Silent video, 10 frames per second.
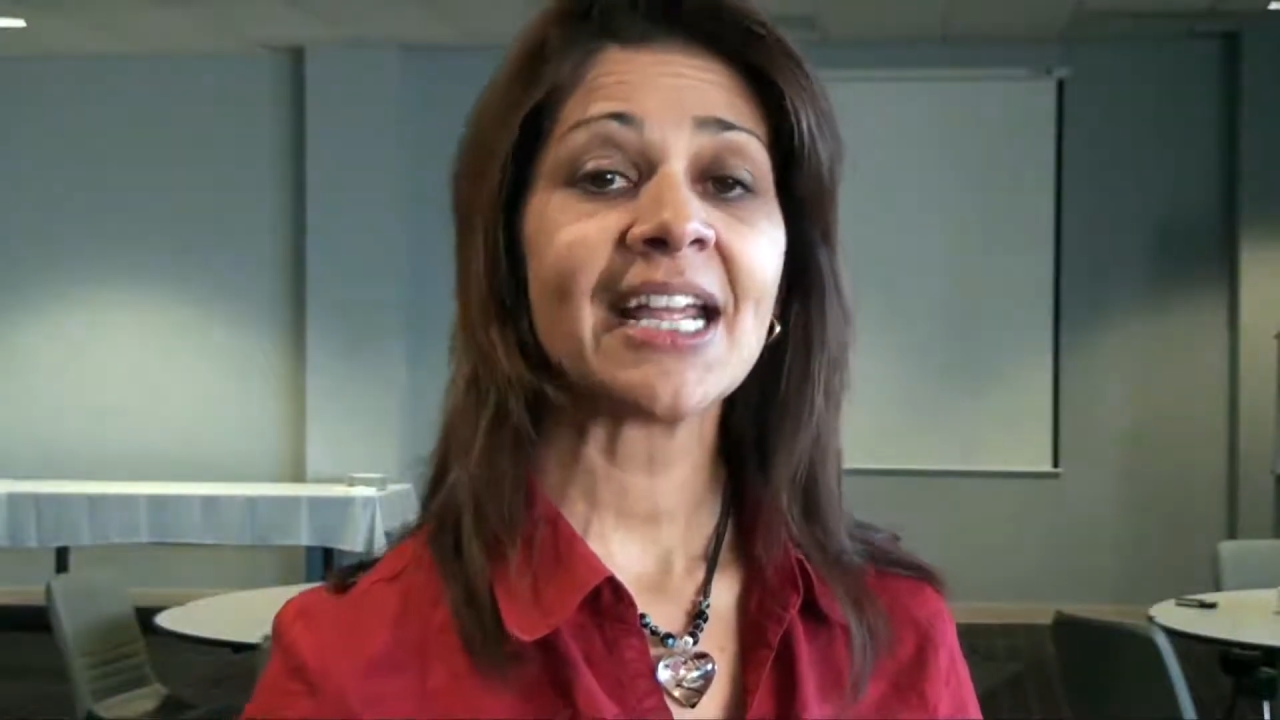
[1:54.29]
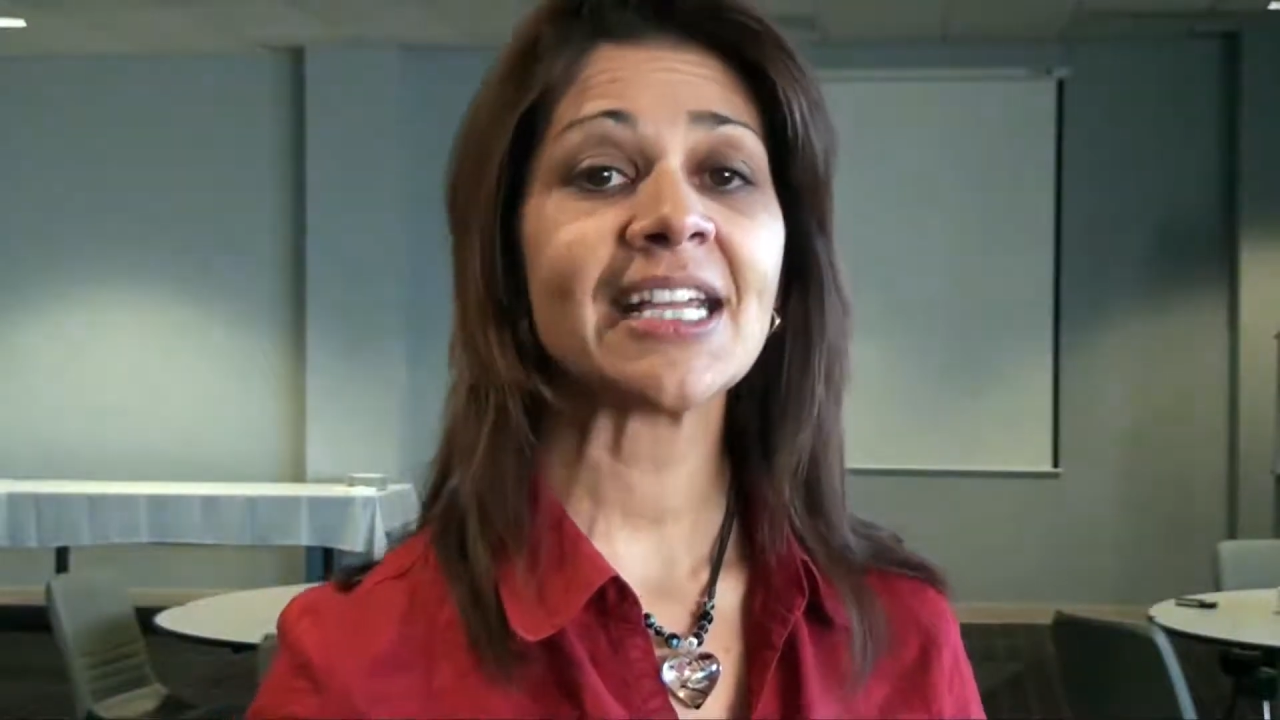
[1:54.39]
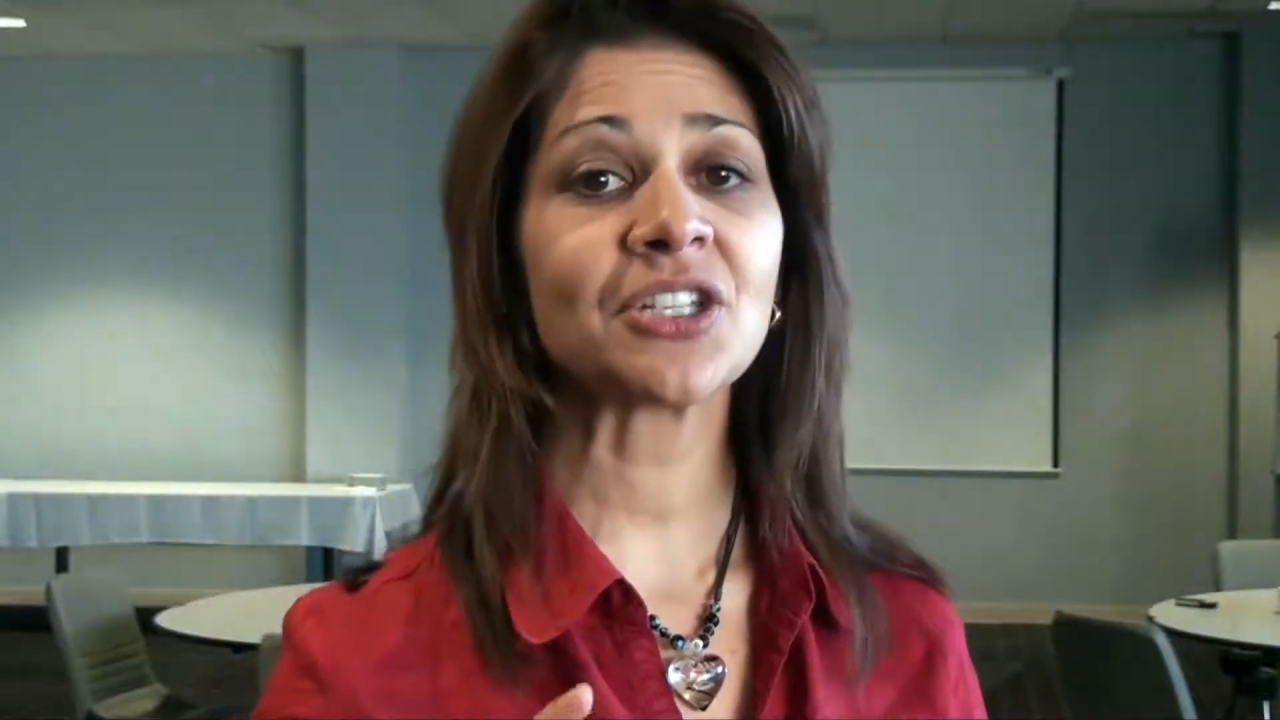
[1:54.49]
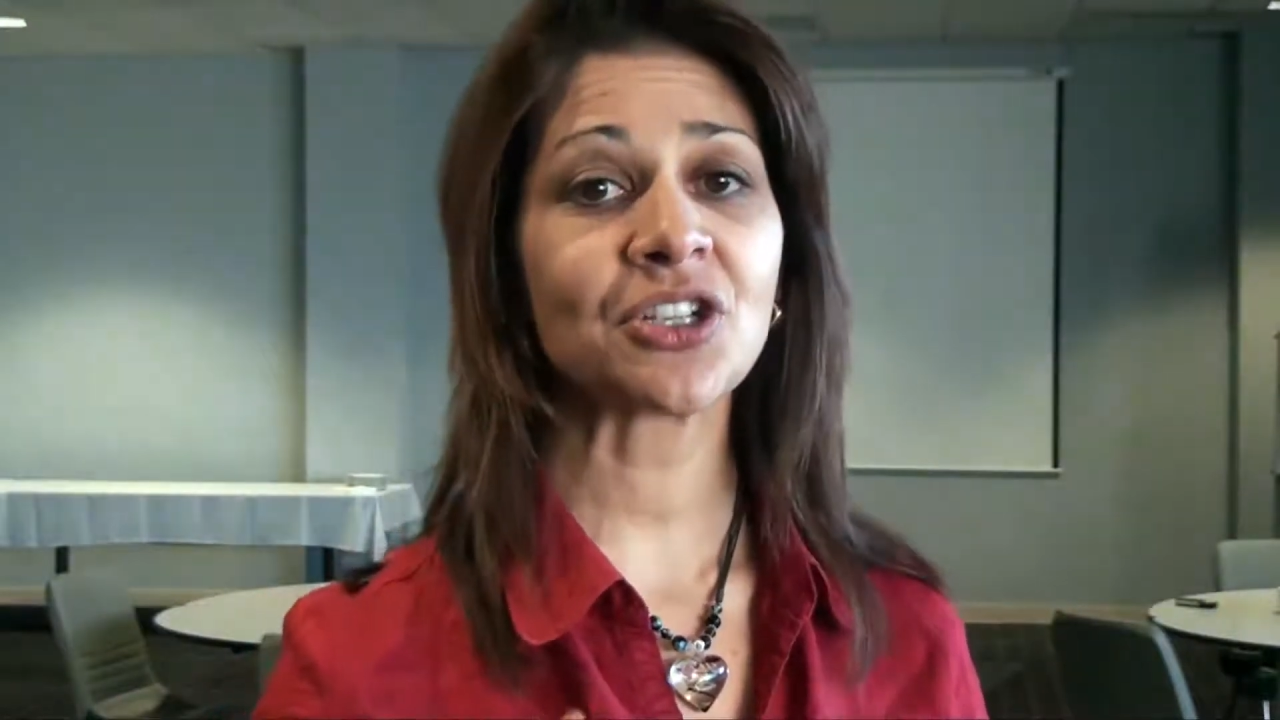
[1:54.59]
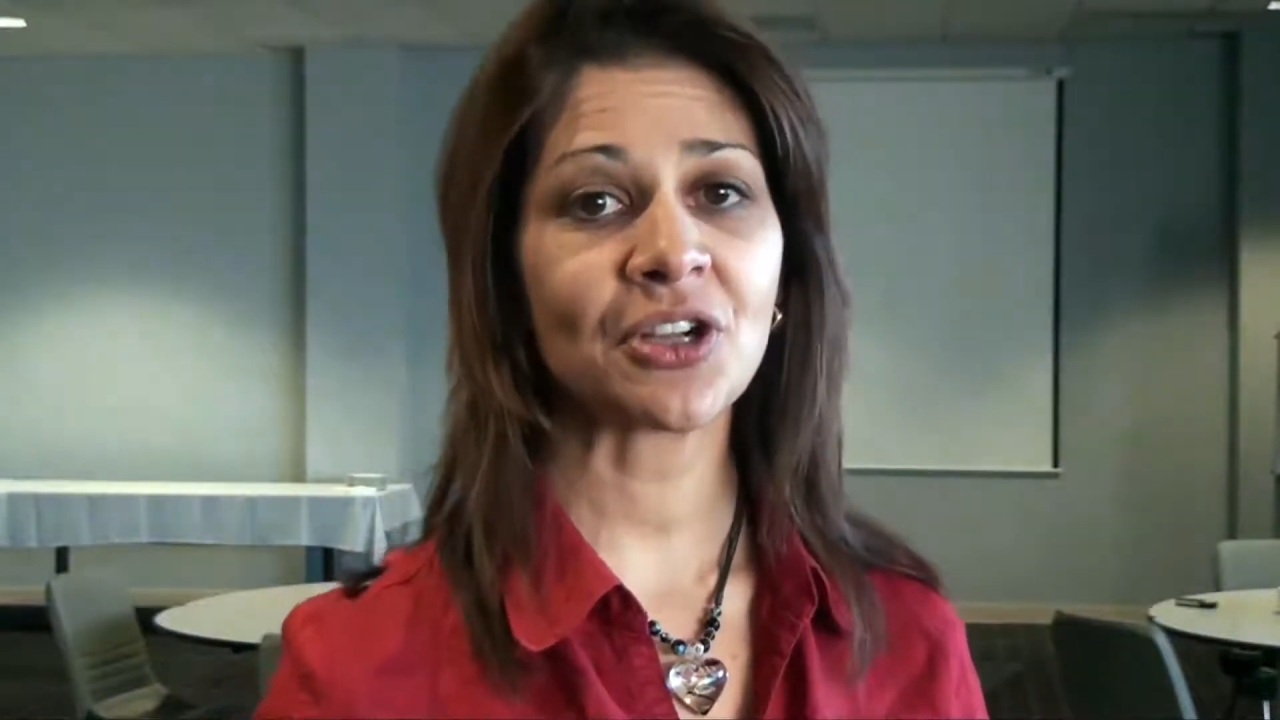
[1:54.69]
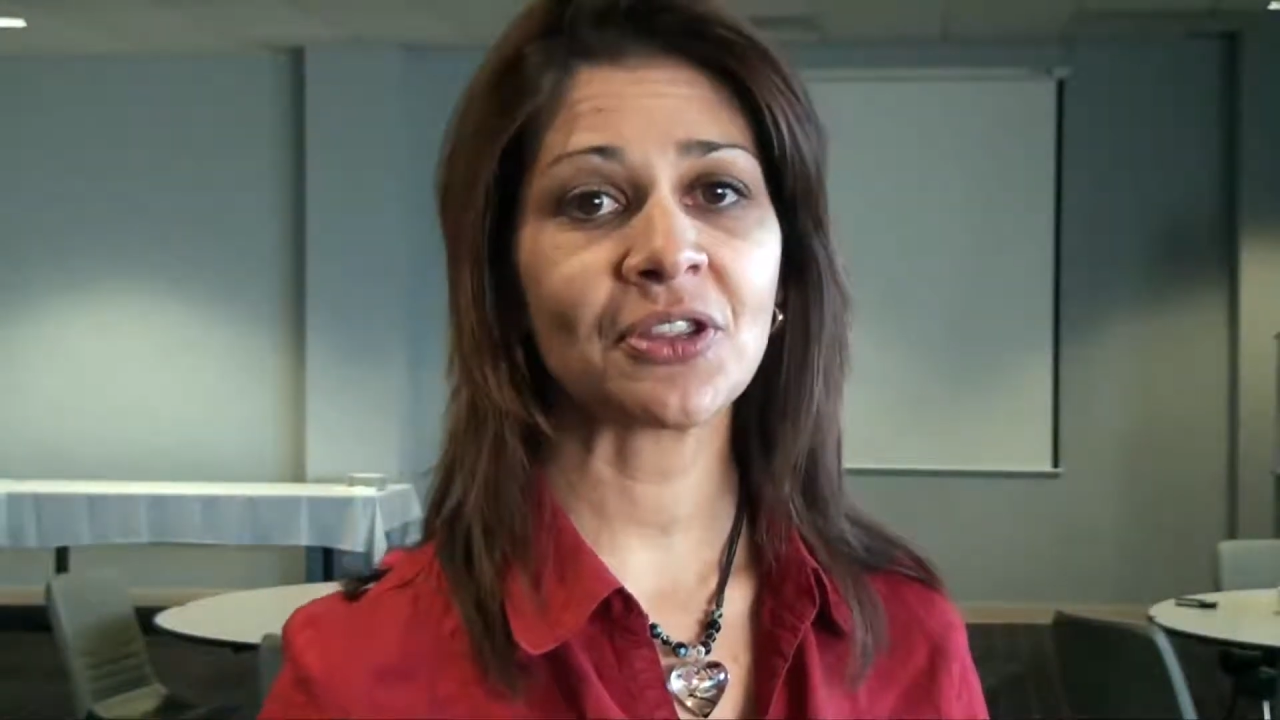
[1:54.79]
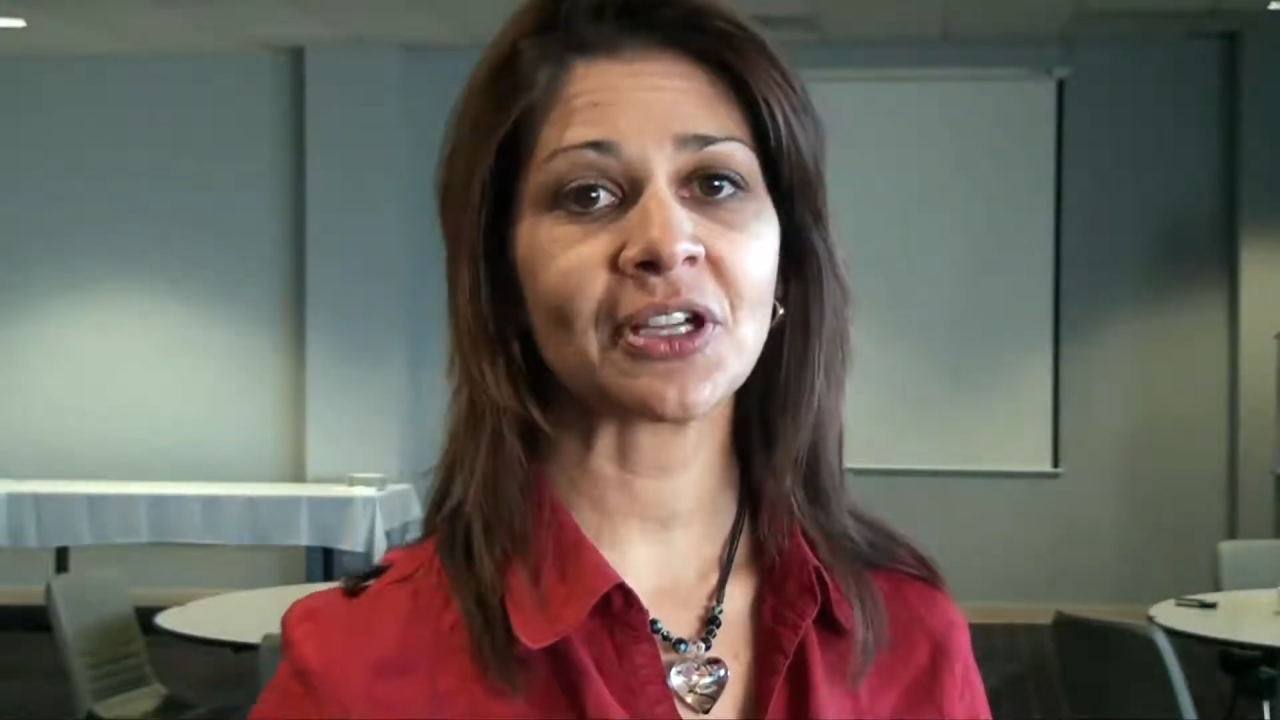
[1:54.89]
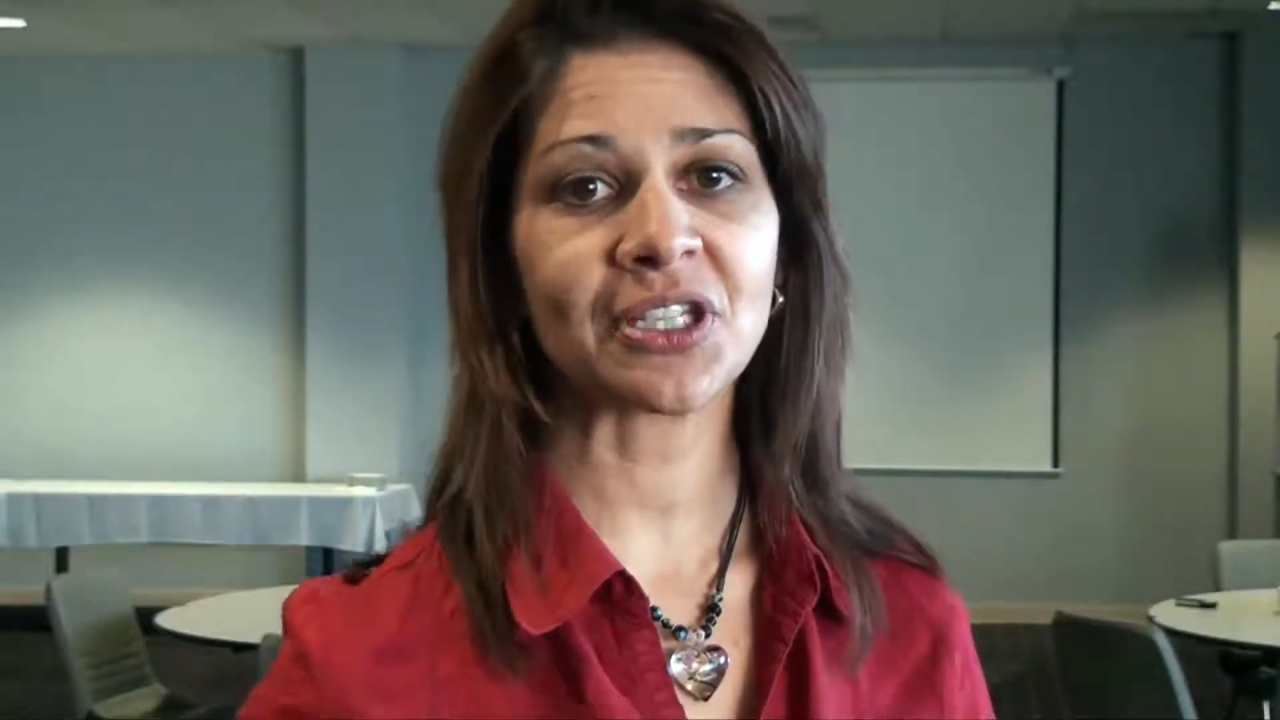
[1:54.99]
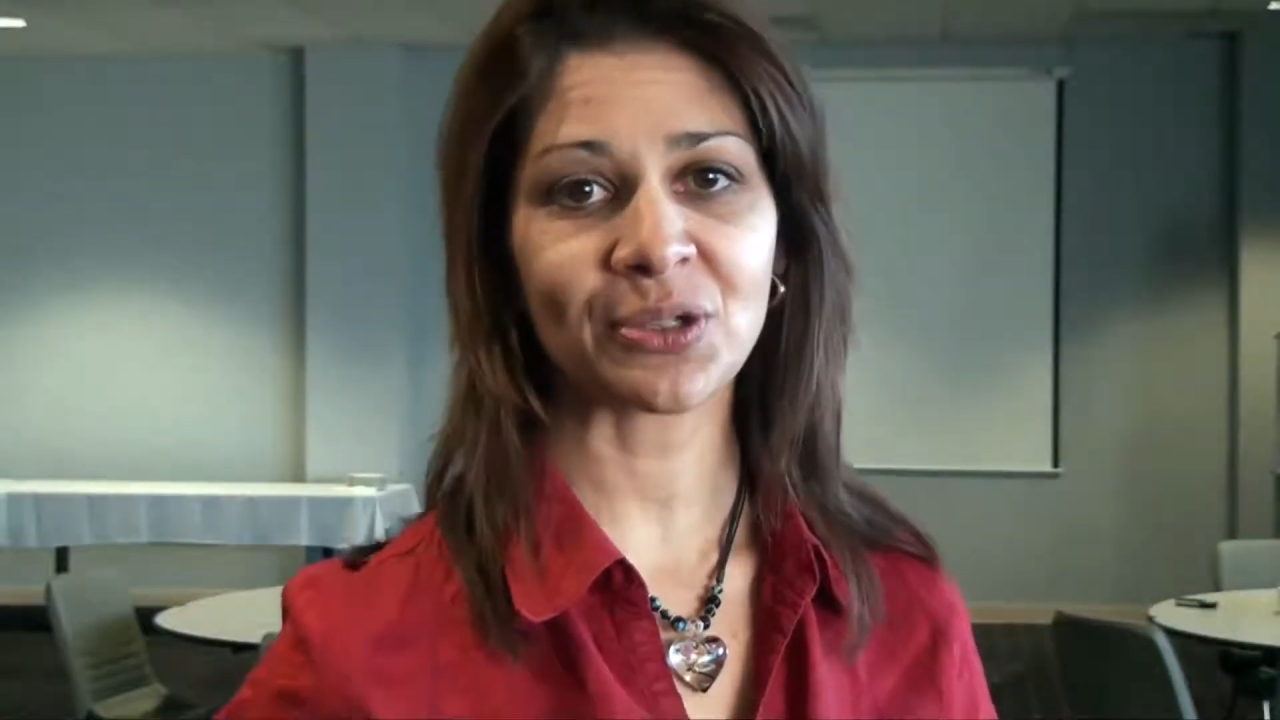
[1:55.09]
is turn those